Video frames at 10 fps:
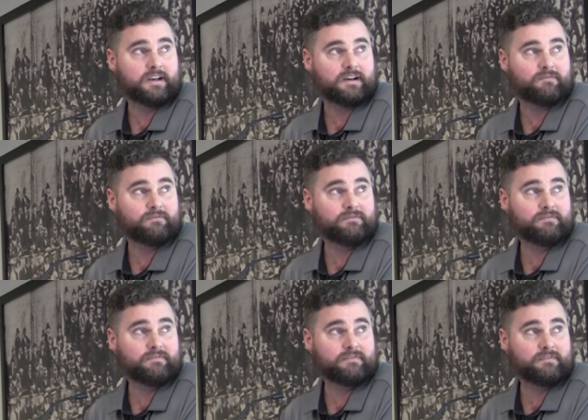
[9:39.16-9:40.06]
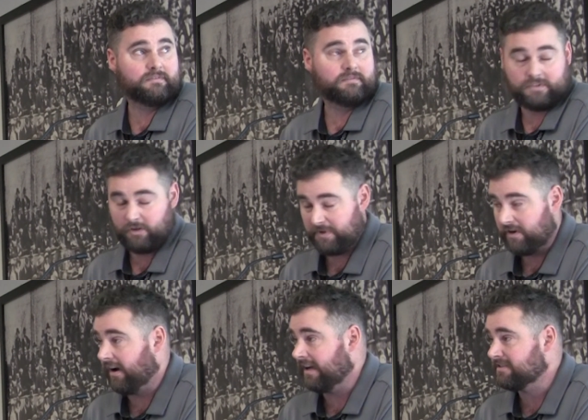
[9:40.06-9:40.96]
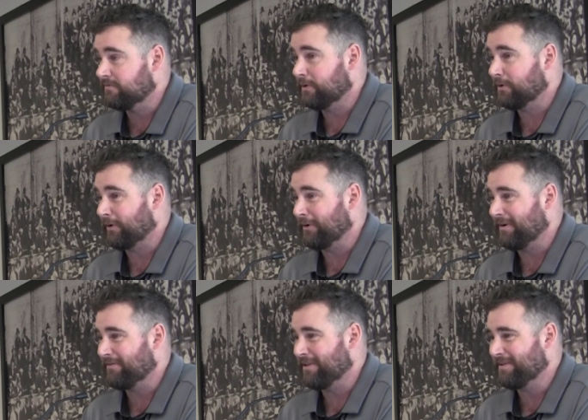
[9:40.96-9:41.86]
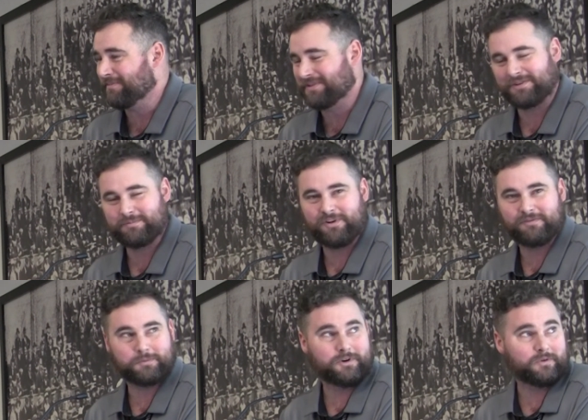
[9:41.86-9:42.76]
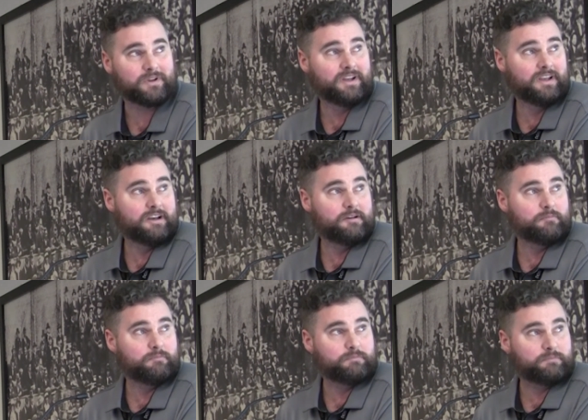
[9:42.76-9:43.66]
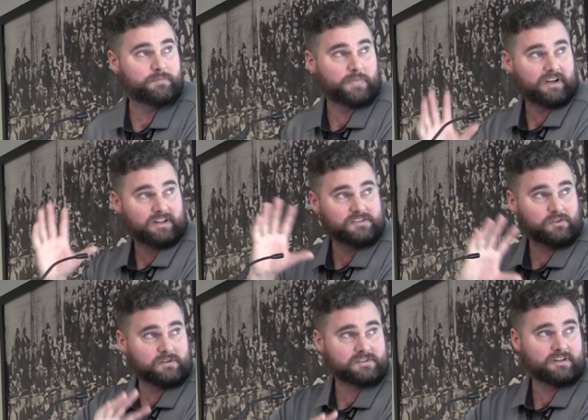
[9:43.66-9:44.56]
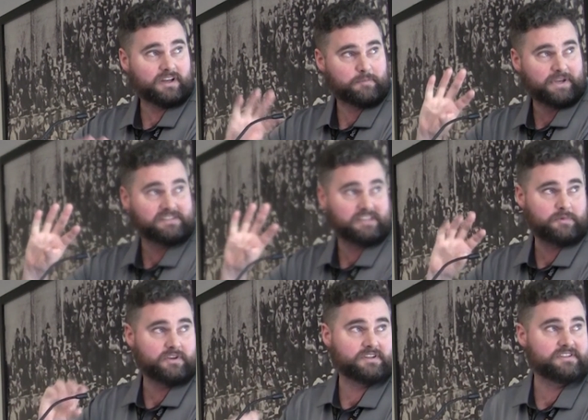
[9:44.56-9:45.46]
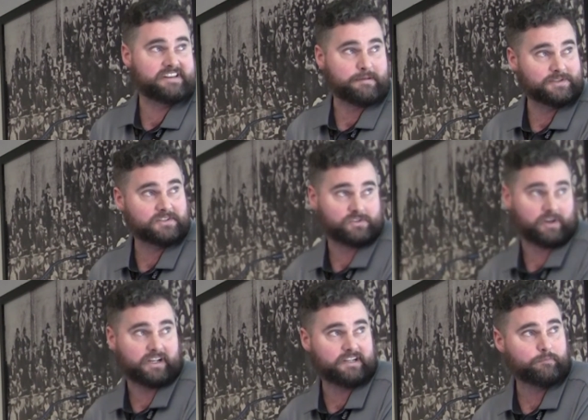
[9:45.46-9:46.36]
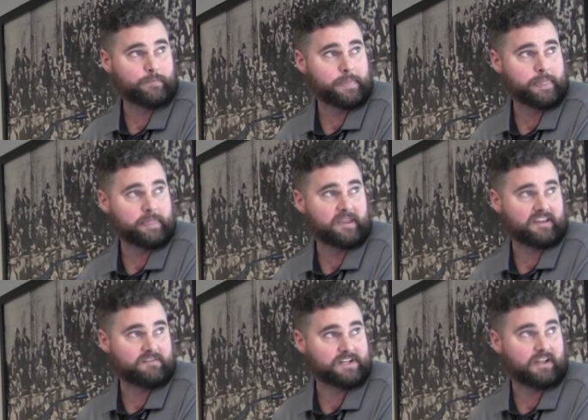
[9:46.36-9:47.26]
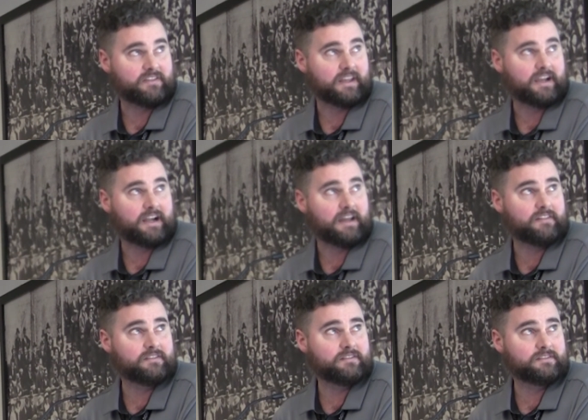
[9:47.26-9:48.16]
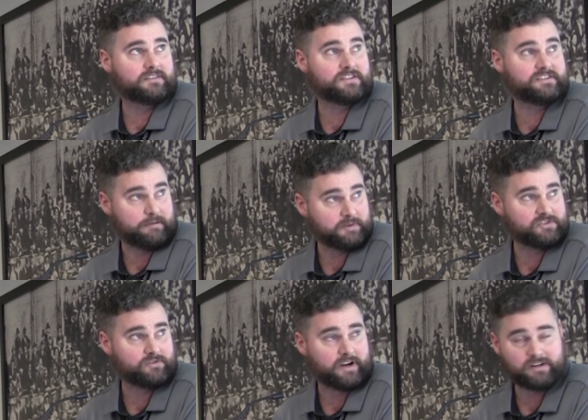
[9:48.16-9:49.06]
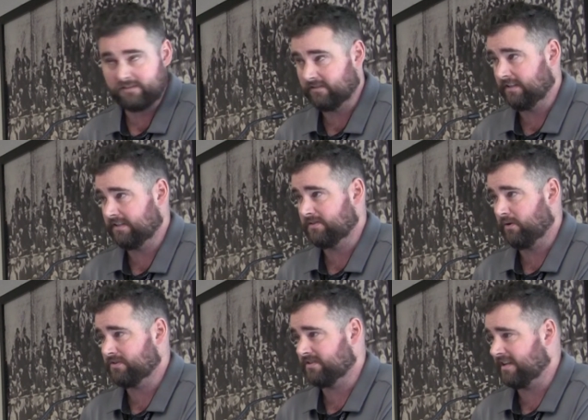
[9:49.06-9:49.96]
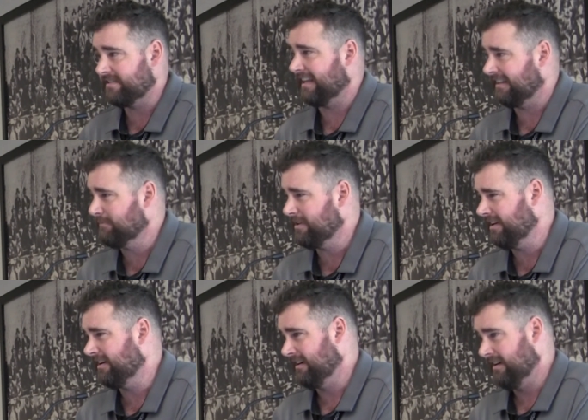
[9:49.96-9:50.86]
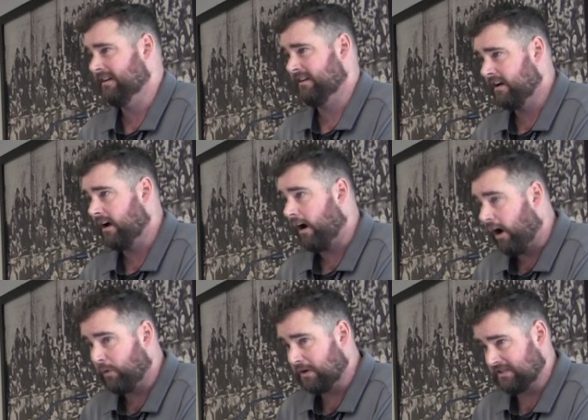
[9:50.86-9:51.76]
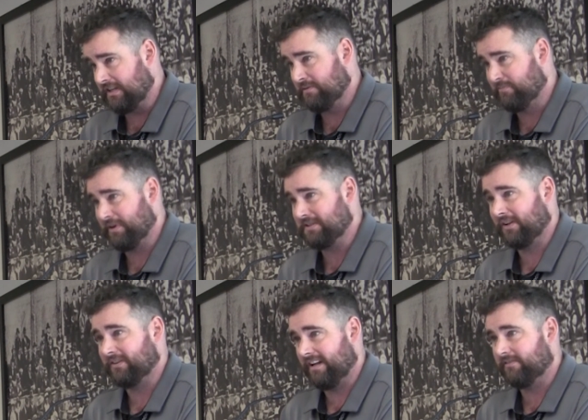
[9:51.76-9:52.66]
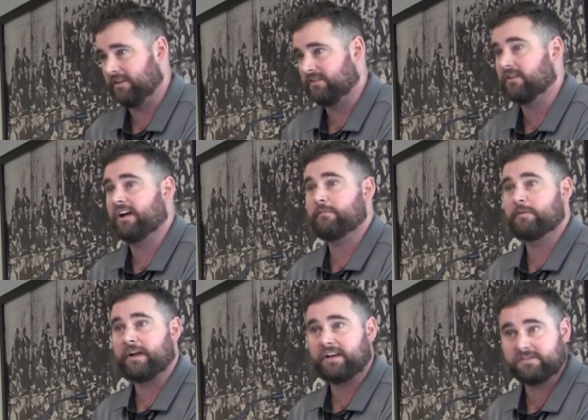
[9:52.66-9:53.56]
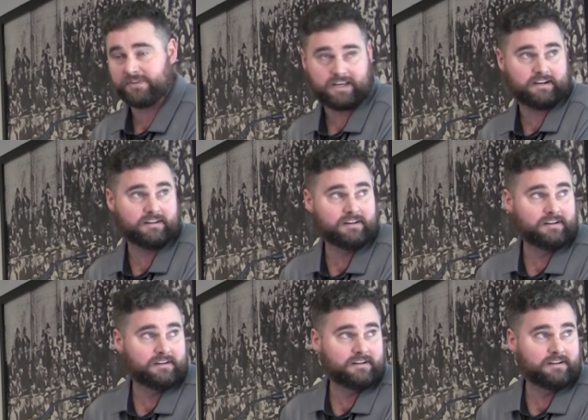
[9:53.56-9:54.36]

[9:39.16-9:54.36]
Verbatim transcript: Um, It'd be nice if we could agree on everything, but it's not a perfect world. But as long as a PCB can demonstrate that they've done that, and to demonstrate it, it's not just they're telling me. I want to see some pretty solid evidence. All right, how many meetings have you had?